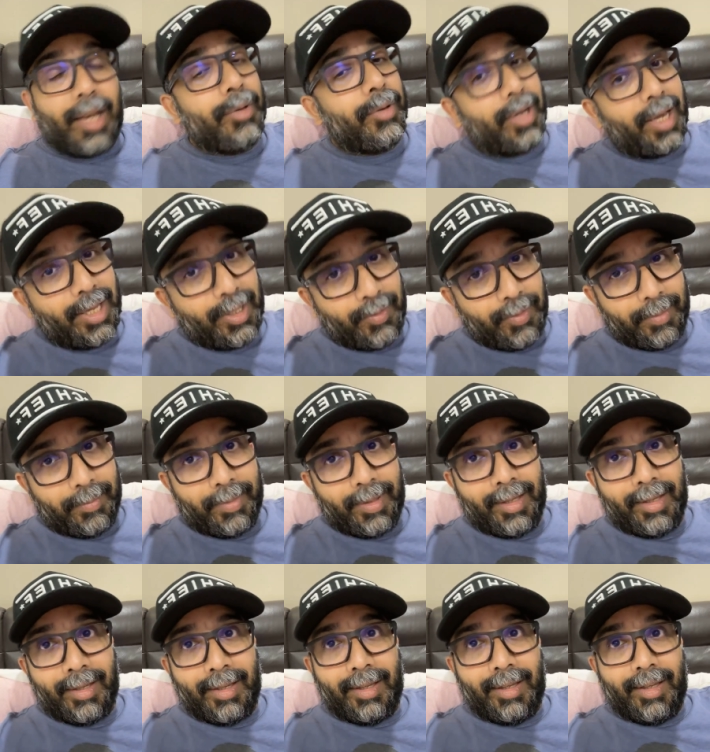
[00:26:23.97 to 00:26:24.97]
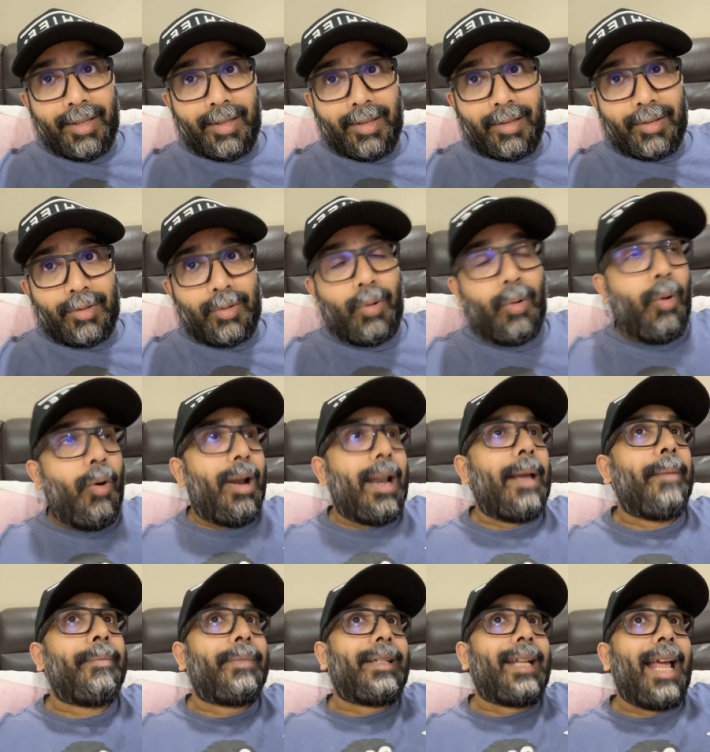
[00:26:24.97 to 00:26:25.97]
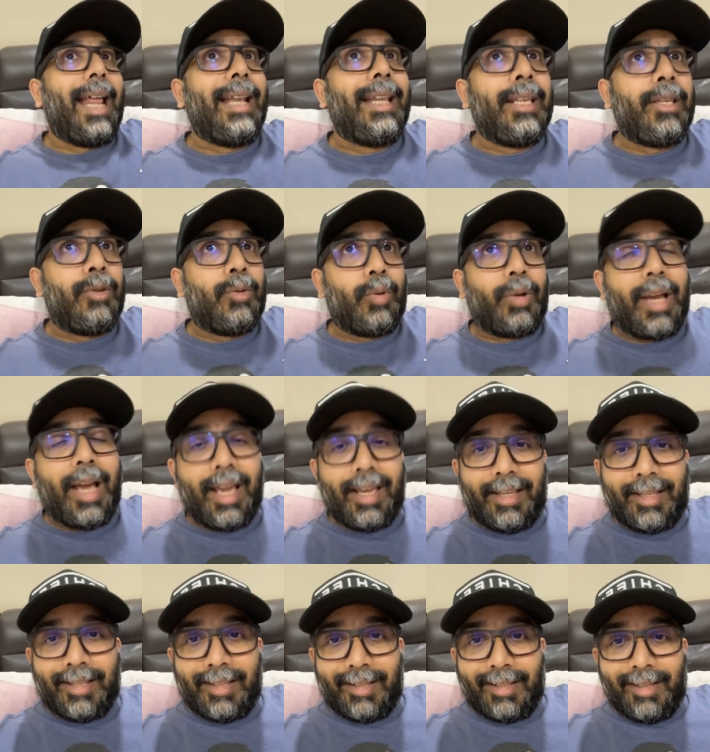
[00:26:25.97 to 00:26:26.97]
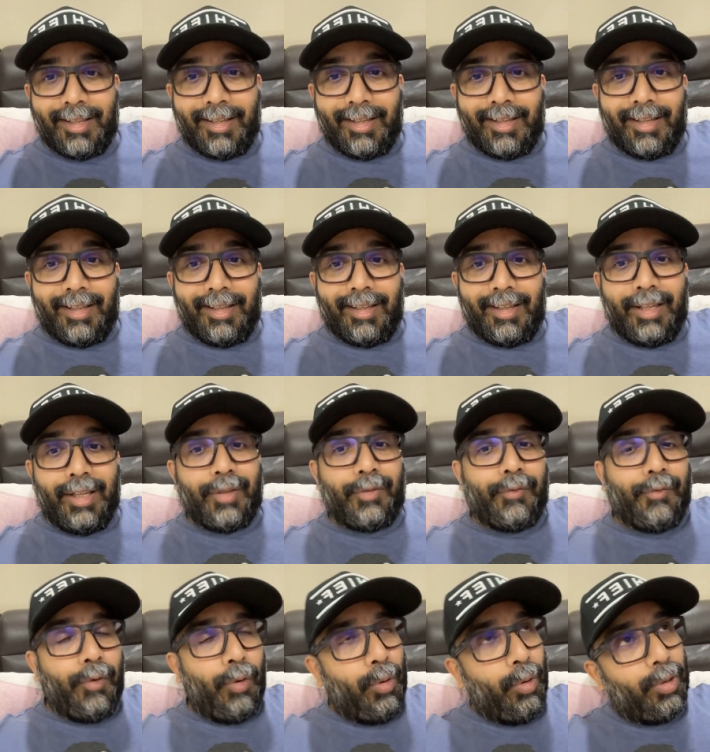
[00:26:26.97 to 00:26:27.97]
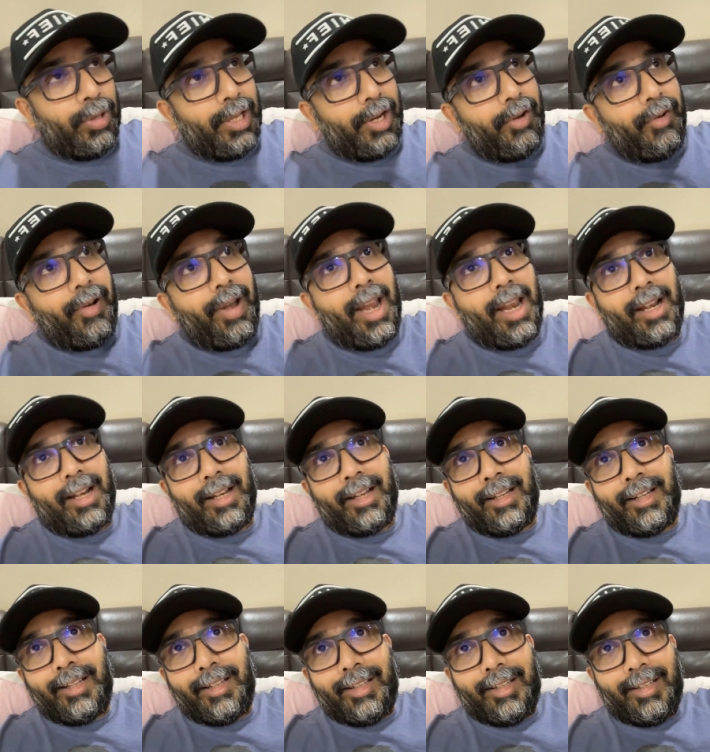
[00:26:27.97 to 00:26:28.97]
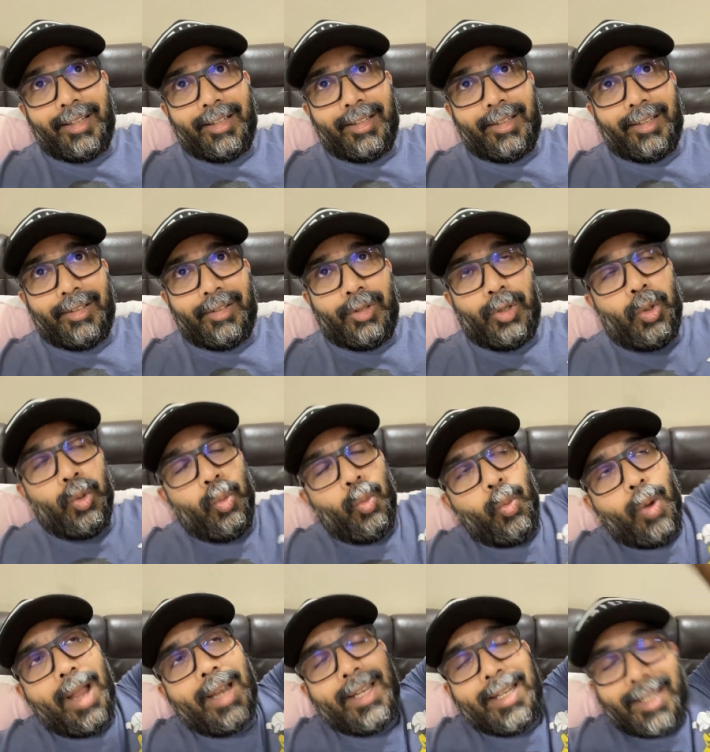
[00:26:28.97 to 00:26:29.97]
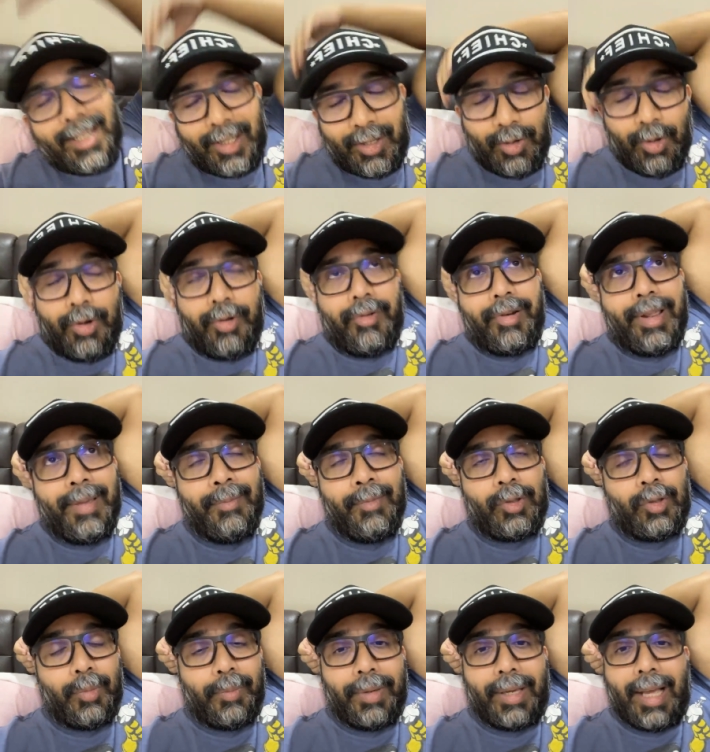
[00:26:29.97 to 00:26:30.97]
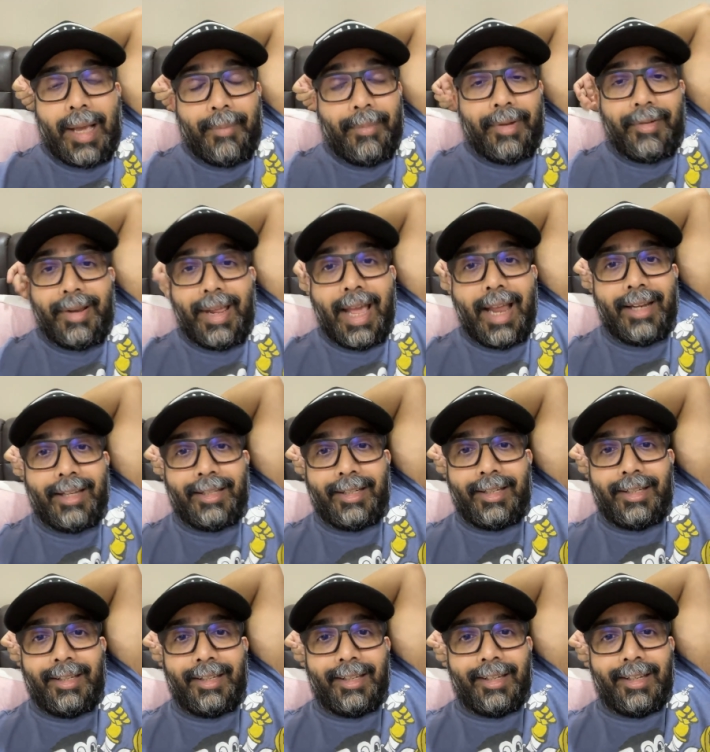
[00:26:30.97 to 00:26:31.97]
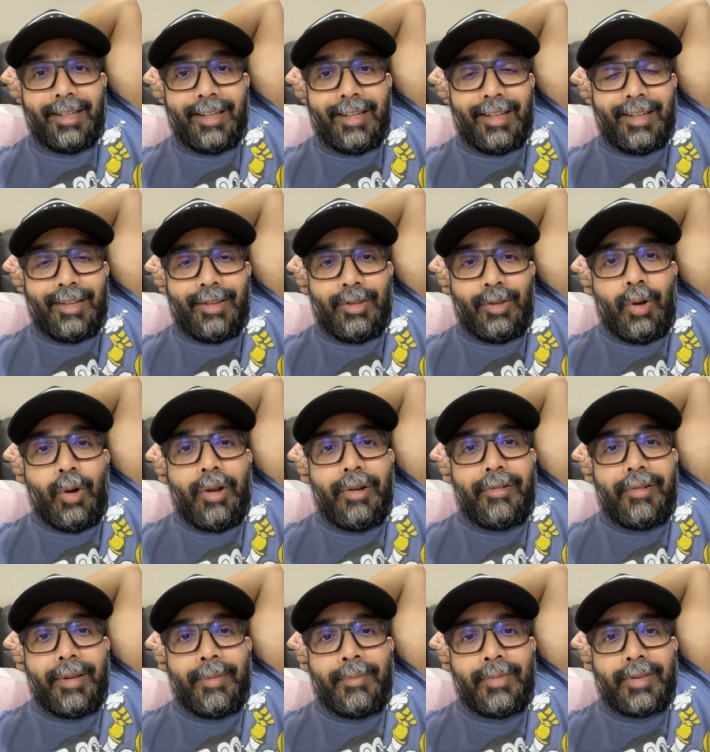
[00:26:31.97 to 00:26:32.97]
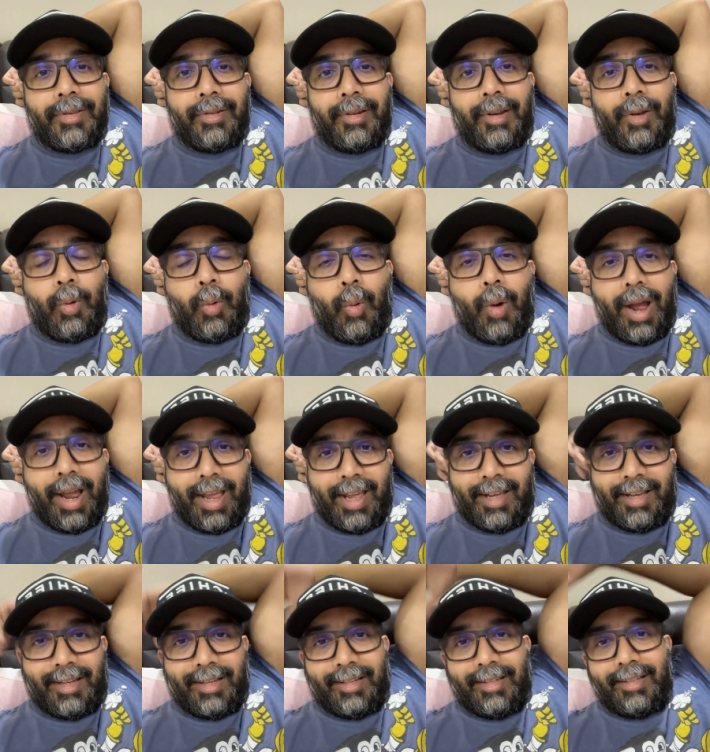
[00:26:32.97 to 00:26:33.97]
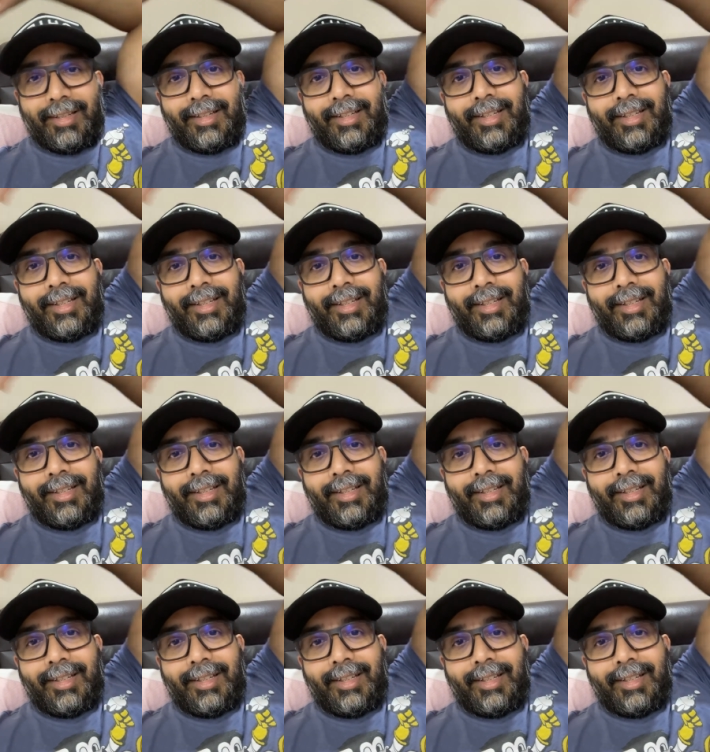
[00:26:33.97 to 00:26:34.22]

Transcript: Are you guys with me? So all I'm telling you guys is follow the trail. You want your dreams to become a reality. Your dreams require